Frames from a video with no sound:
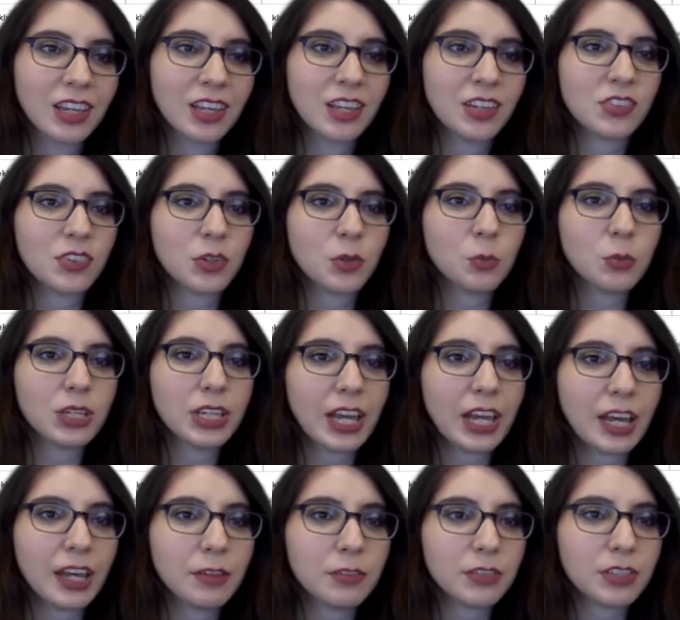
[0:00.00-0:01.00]
So we
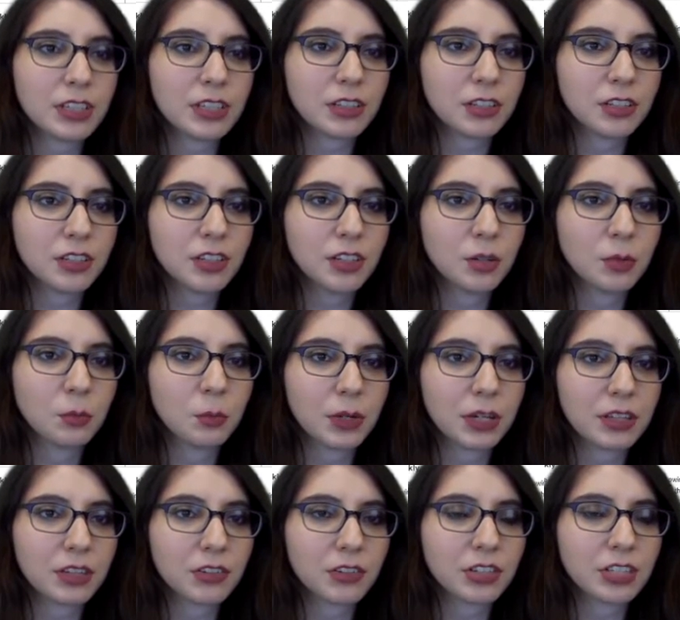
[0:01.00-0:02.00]
have here Where
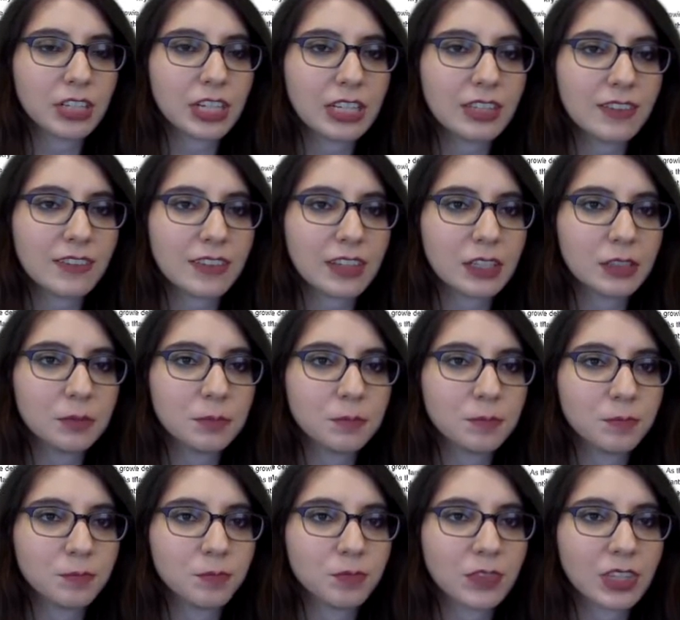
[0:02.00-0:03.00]
the Crawdads Sing,
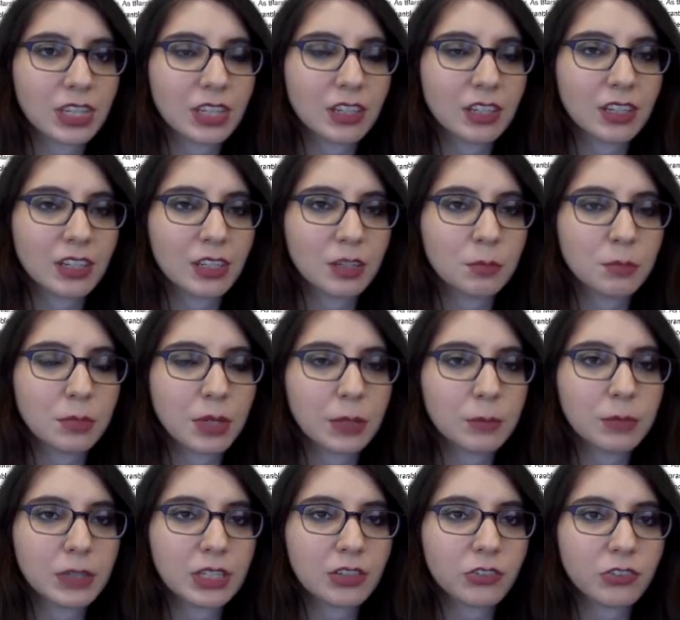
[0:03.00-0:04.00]

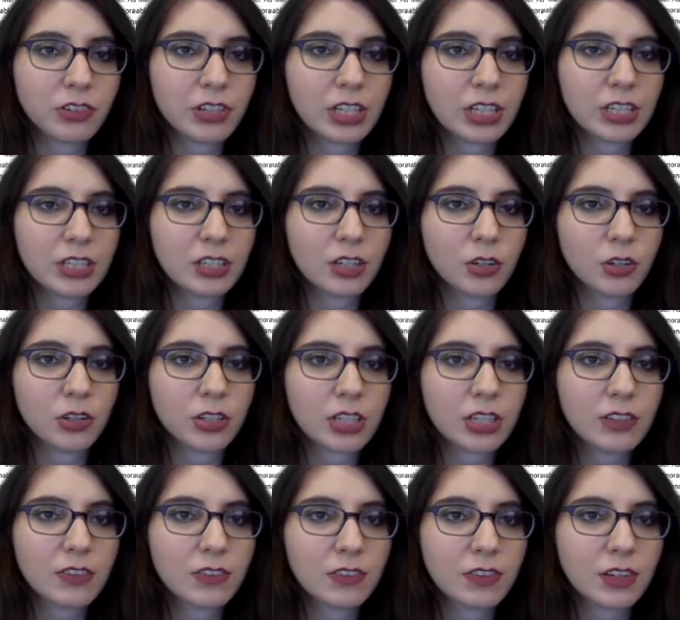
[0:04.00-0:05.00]
published in
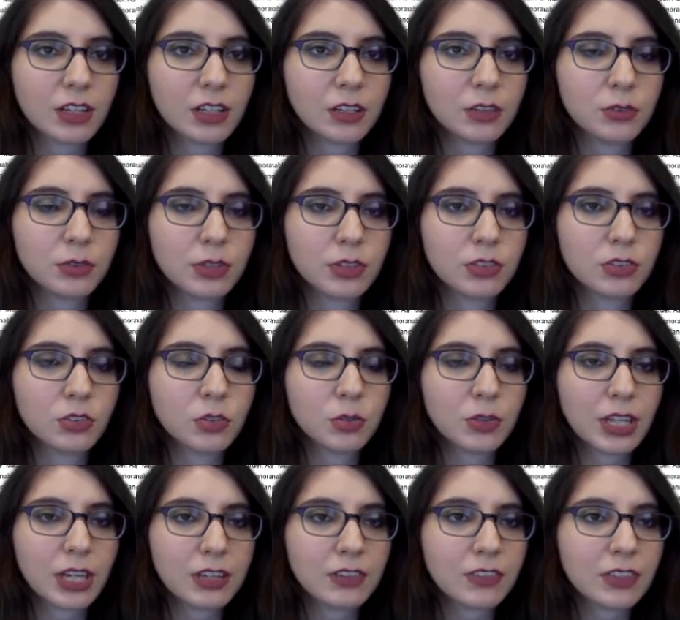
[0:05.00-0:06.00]
August of
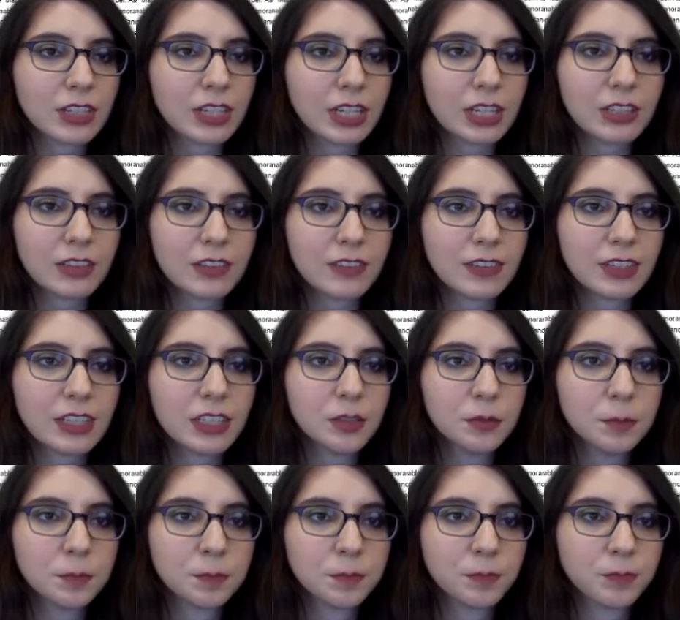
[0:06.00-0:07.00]
2018.
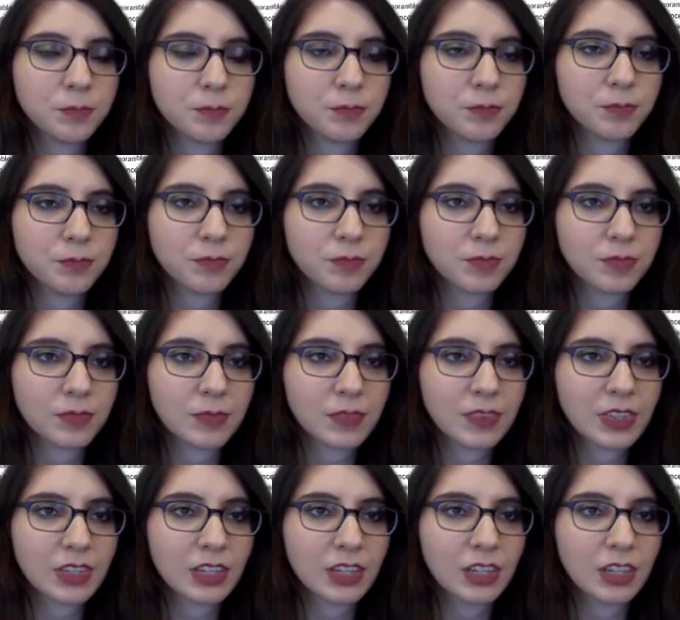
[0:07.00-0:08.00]

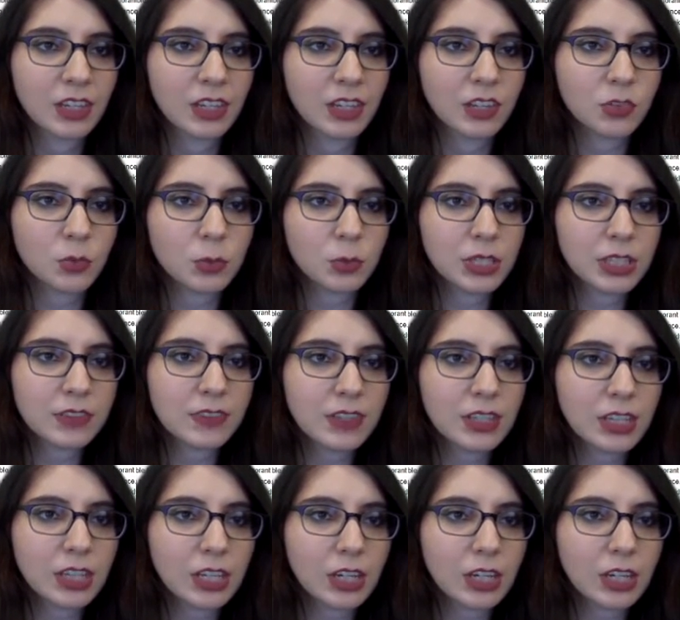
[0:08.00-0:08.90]
So we can see the